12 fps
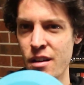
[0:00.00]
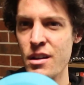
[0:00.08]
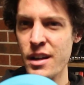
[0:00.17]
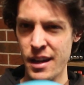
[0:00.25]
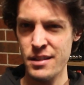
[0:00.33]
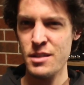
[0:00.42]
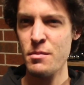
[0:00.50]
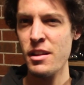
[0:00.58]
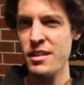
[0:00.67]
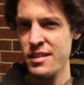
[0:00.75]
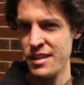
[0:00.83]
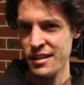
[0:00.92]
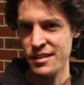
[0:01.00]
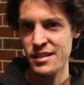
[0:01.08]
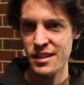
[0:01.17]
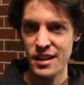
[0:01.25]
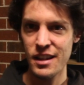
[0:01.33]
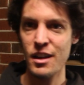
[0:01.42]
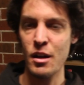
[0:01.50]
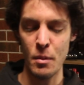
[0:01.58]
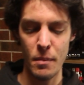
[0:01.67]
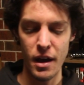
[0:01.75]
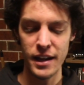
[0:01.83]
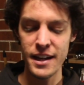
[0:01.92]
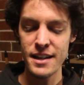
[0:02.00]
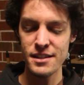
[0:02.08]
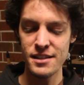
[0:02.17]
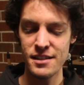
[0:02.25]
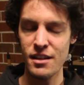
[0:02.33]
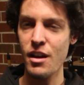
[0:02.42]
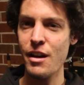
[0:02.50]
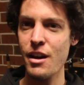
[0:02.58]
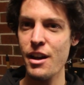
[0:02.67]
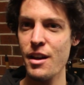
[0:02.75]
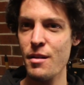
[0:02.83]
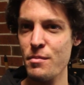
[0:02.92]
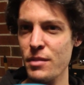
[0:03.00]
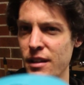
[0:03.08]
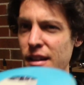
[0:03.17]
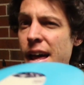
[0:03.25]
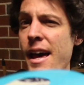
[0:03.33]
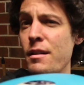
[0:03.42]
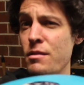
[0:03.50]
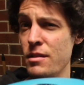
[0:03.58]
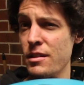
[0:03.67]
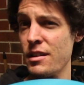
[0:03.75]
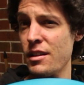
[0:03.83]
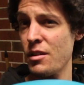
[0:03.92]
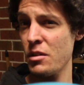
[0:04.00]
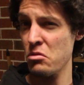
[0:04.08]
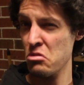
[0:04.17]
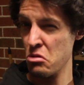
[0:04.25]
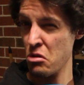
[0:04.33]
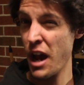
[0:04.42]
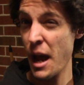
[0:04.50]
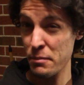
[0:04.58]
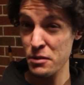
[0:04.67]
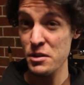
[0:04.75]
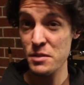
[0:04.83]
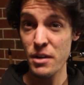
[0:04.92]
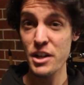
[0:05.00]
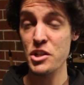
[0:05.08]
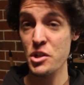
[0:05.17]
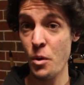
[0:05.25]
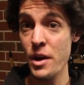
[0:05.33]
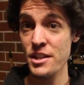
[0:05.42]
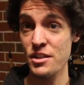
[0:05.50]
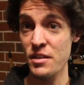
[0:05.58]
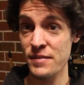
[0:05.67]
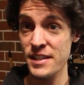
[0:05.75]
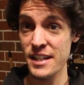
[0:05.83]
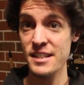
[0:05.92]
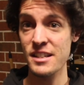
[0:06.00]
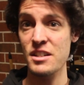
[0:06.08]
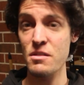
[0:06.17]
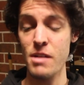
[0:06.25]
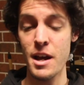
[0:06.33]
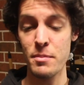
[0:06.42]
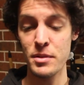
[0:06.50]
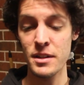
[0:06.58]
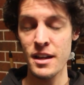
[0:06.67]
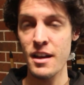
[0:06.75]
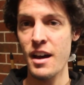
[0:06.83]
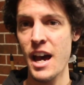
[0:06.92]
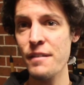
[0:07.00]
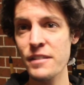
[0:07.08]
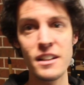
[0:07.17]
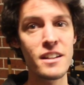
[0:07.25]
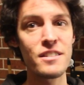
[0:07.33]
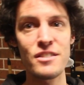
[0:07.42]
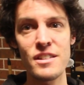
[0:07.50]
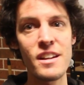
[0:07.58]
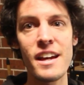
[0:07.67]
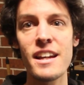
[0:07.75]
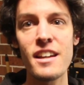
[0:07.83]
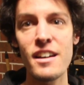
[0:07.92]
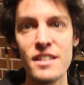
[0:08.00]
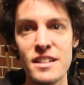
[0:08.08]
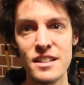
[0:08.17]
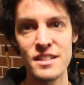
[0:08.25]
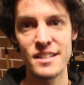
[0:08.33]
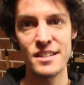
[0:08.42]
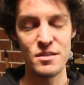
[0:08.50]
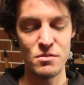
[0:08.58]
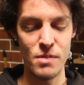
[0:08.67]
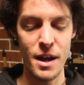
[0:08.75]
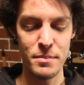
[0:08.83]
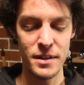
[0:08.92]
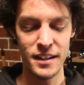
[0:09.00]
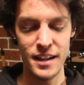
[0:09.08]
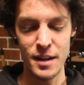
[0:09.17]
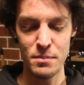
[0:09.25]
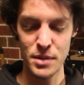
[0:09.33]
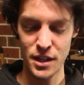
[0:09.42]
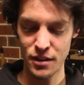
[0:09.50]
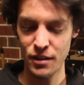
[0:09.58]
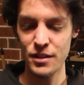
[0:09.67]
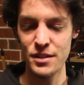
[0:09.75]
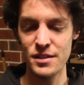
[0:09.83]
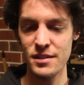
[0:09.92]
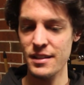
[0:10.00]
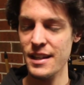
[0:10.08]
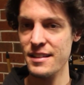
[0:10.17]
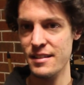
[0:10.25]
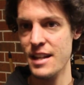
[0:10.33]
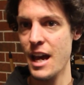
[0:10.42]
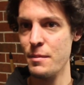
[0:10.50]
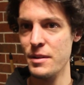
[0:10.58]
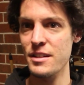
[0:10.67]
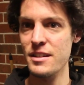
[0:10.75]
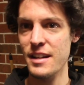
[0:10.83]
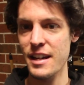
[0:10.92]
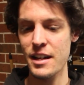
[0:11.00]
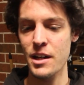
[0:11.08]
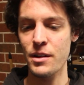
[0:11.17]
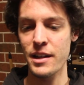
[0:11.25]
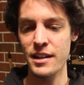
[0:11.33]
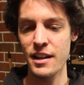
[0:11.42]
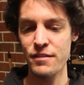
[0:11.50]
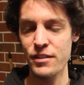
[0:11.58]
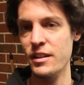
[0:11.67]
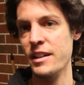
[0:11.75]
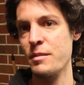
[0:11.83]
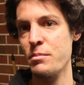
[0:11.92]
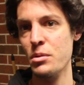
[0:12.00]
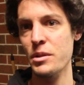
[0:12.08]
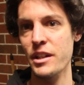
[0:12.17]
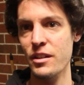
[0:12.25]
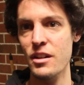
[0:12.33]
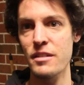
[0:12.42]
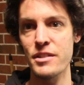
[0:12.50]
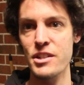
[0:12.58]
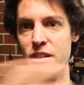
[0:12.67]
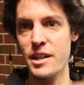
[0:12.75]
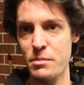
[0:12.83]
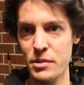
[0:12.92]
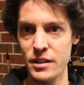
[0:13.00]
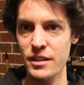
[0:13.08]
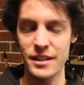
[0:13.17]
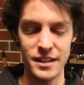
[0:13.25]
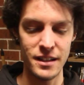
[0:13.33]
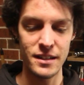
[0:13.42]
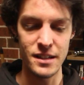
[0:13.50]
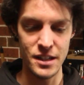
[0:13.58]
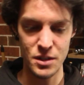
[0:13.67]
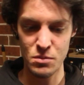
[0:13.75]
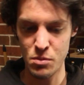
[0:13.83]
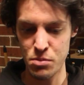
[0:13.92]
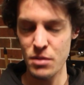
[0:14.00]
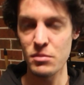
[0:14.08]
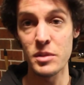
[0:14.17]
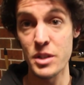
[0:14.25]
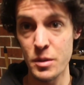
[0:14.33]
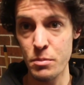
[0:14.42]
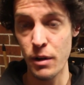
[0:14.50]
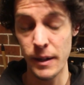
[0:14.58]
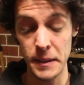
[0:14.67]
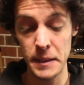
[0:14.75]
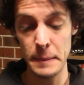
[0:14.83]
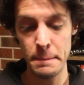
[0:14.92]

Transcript: Okay, some other things. I guess I am glad or happy with my choice of disc to wrap it. I haven't done any other discs wrapping yet because it's damaged now, and I feel like pulling it off and trying to put it on another disc will probably just break it.